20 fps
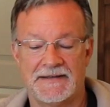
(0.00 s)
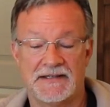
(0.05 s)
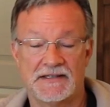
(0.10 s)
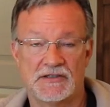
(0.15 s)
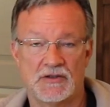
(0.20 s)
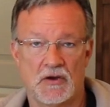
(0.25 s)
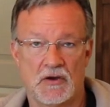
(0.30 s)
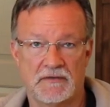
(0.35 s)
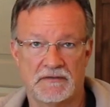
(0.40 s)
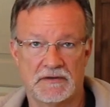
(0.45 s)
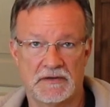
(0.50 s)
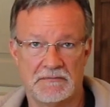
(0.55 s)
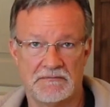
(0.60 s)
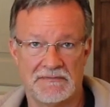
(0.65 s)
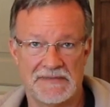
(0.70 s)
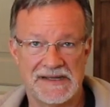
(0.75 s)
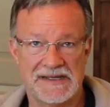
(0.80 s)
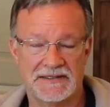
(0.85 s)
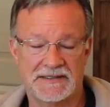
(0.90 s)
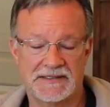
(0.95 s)
this over
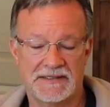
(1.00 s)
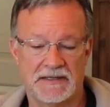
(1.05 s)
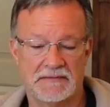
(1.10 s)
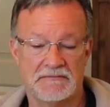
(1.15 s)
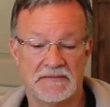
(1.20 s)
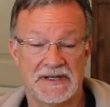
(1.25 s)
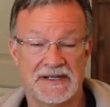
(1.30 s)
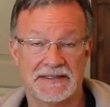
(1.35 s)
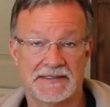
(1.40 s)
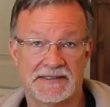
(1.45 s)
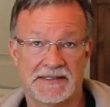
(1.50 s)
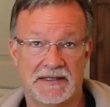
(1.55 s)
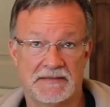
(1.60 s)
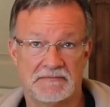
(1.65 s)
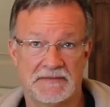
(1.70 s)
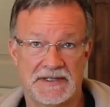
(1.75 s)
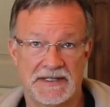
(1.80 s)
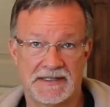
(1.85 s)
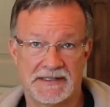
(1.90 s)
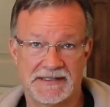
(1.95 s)
months and months
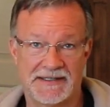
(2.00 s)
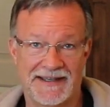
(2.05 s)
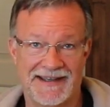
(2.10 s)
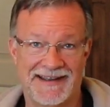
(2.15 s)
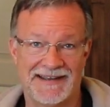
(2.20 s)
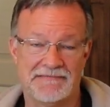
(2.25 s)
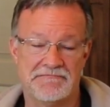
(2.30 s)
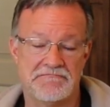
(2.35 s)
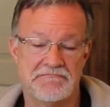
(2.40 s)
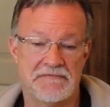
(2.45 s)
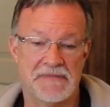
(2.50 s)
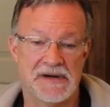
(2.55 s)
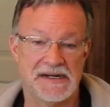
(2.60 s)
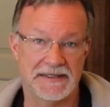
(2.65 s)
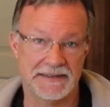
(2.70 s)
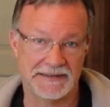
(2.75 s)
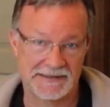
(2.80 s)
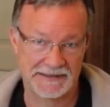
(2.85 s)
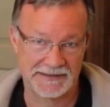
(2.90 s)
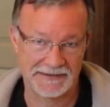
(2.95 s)
and months and
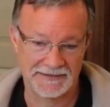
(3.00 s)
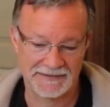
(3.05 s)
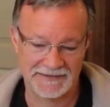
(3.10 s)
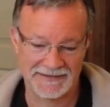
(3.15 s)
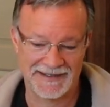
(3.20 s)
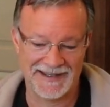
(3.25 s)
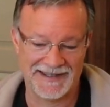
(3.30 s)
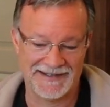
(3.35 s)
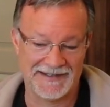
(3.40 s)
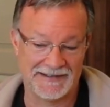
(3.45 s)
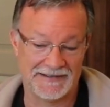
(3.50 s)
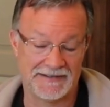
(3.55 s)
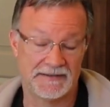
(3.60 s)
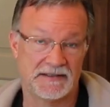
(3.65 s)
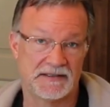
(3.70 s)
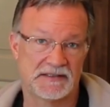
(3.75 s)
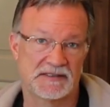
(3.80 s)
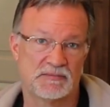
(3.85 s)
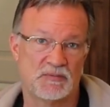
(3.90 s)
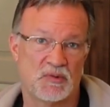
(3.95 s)
months getting to
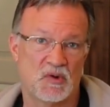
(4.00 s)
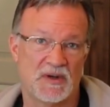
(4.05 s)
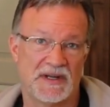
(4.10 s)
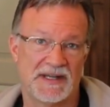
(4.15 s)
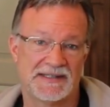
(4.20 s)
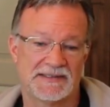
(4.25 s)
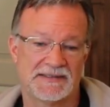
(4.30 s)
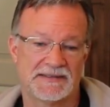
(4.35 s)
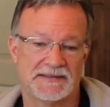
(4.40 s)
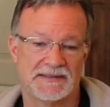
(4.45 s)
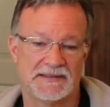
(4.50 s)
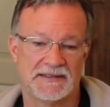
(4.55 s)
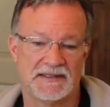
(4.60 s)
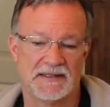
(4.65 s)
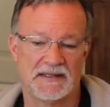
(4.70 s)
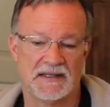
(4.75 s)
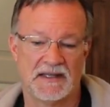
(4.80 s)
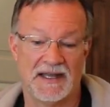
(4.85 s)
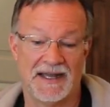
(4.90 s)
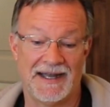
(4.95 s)
this point.
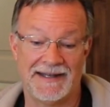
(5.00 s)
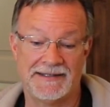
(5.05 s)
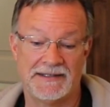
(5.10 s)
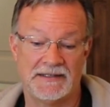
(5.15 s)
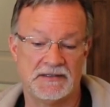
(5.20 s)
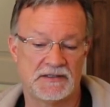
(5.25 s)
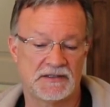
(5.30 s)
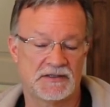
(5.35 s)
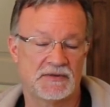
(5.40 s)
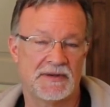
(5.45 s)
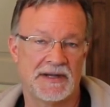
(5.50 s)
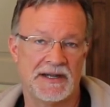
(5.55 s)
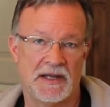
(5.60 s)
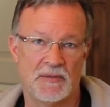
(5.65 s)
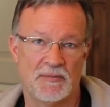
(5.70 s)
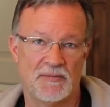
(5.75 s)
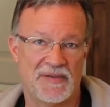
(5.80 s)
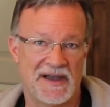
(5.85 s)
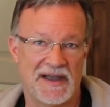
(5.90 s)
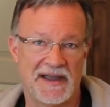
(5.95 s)
I didn't just run out
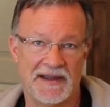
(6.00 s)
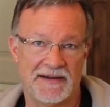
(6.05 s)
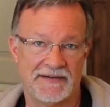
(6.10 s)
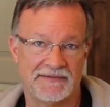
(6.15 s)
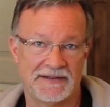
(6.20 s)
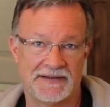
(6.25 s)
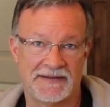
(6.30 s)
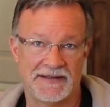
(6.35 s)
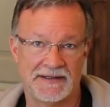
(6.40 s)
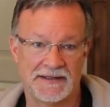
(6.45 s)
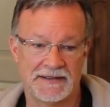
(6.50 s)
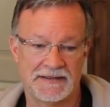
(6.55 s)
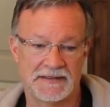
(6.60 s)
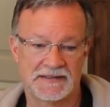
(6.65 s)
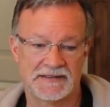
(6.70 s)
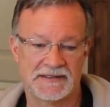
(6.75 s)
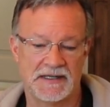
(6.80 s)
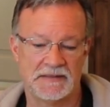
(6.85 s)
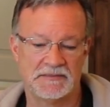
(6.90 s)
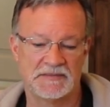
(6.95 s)
and buy everything at the
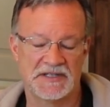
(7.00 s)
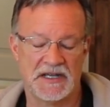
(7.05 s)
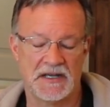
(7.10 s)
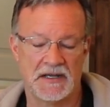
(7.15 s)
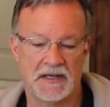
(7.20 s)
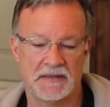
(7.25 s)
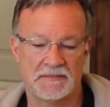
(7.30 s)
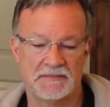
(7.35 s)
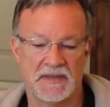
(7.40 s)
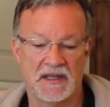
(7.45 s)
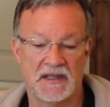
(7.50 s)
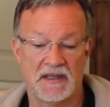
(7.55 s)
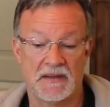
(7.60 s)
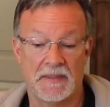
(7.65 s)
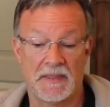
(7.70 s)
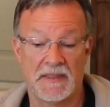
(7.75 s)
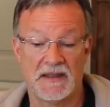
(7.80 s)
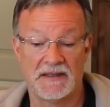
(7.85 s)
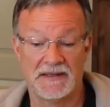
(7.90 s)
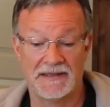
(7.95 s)
same time.
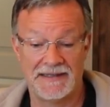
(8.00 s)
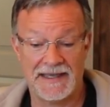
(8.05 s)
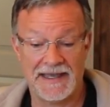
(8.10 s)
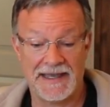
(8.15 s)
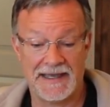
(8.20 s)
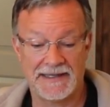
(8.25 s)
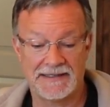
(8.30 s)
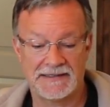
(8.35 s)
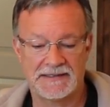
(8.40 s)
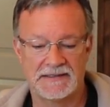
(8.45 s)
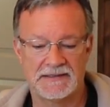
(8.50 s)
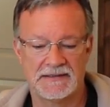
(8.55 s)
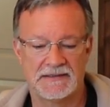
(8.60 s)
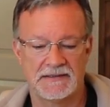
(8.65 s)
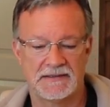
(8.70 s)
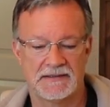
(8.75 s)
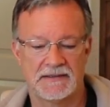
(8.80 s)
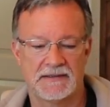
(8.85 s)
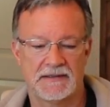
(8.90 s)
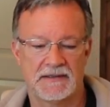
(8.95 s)
Yet,
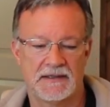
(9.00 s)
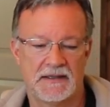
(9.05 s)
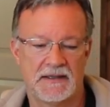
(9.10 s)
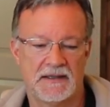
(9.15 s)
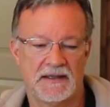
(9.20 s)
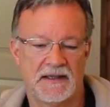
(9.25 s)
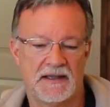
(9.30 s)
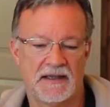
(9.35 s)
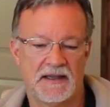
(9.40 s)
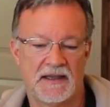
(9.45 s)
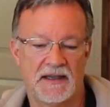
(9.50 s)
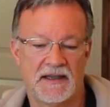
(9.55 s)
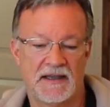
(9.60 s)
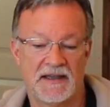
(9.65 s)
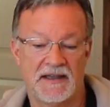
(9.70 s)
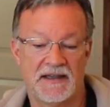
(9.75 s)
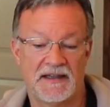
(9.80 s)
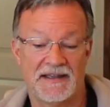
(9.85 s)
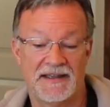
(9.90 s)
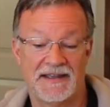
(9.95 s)

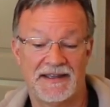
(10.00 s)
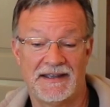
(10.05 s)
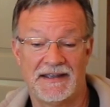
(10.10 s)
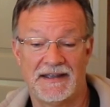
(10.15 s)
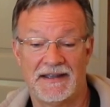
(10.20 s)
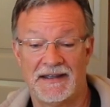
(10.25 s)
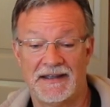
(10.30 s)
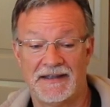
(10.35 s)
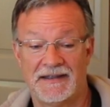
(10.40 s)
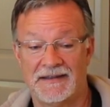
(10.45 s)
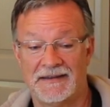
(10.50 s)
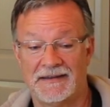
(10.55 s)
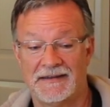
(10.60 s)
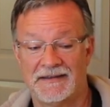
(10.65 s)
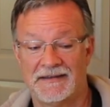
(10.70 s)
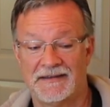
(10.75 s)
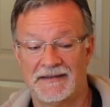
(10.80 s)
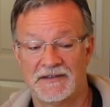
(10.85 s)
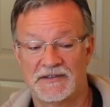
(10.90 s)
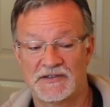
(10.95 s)

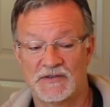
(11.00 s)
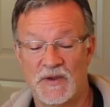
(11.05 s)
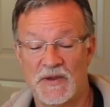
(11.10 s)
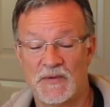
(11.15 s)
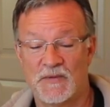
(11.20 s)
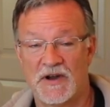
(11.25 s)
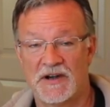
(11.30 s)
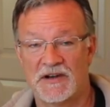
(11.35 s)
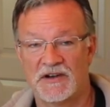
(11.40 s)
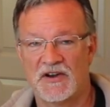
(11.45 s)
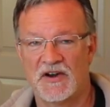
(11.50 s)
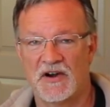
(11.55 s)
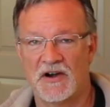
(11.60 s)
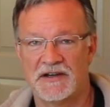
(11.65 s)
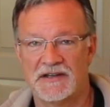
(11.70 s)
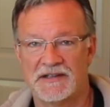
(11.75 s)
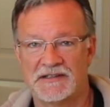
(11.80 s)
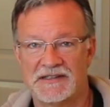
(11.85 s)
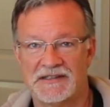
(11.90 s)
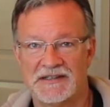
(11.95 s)
the Sweetwater
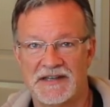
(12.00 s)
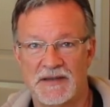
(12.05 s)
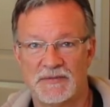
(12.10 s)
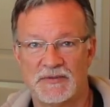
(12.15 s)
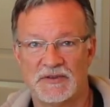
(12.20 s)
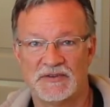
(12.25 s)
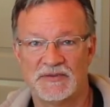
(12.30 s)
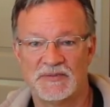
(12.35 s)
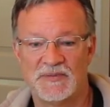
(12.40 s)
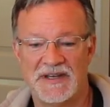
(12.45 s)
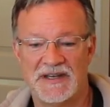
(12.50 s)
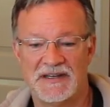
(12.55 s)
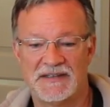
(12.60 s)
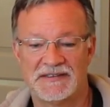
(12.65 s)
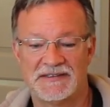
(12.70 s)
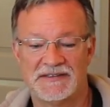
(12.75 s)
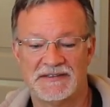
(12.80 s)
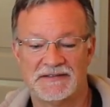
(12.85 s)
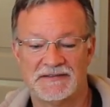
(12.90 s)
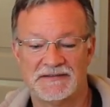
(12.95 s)
card has enabled me
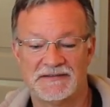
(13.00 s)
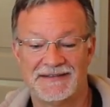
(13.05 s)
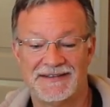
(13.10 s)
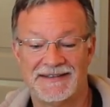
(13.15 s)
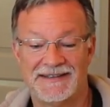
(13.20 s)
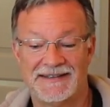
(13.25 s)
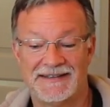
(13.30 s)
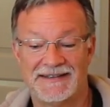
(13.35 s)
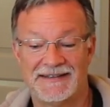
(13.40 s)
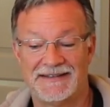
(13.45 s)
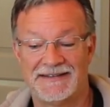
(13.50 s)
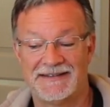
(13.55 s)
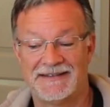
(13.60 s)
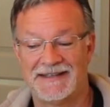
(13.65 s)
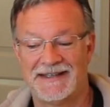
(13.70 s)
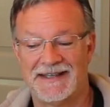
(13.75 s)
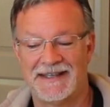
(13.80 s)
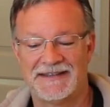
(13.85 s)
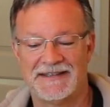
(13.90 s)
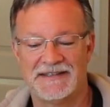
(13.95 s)
to
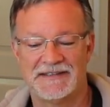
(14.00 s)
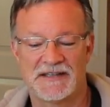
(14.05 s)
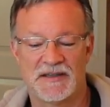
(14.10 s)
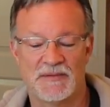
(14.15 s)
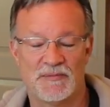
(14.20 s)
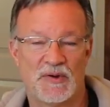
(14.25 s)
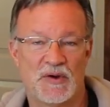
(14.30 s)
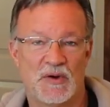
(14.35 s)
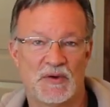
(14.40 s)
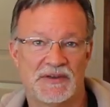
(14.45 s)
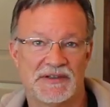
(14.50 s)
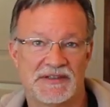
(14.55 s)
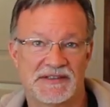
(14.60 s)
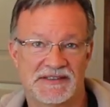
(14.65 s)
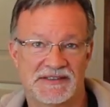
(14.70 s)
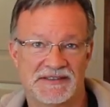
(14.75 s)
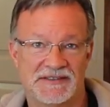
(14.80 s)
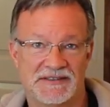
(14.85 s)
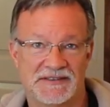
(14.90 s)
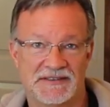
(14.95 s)
get these
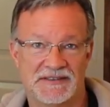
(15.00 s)
components